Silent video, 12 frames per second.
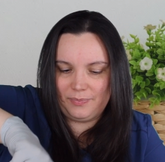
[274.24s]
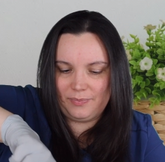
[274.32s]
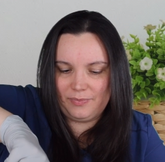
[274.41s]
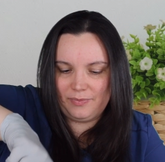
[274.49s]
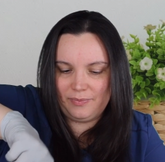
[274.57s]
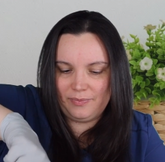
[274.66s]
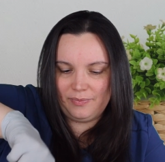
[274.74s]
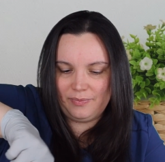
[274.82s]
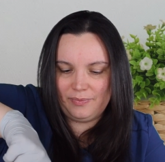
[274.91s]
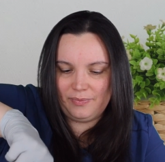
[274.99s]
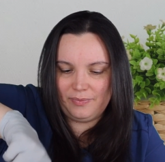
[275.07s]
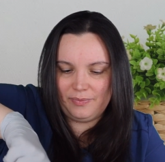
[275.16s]

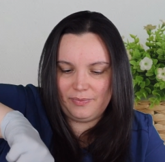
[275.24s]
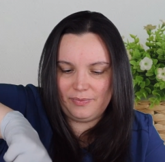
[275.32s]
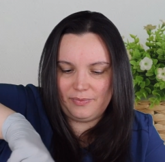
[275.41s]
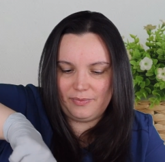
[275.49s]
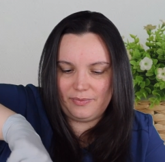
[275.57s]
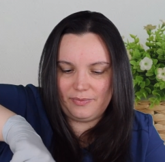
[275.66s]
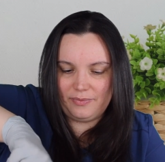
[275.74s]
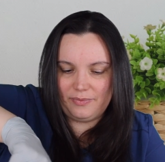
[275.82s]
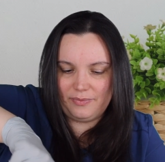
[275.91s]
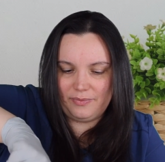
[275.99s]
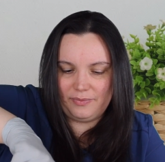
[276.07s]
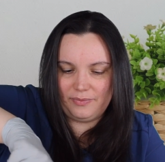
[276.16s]

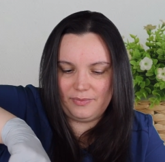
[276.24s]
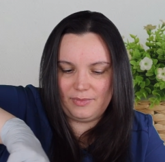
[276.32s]
Nothing is said.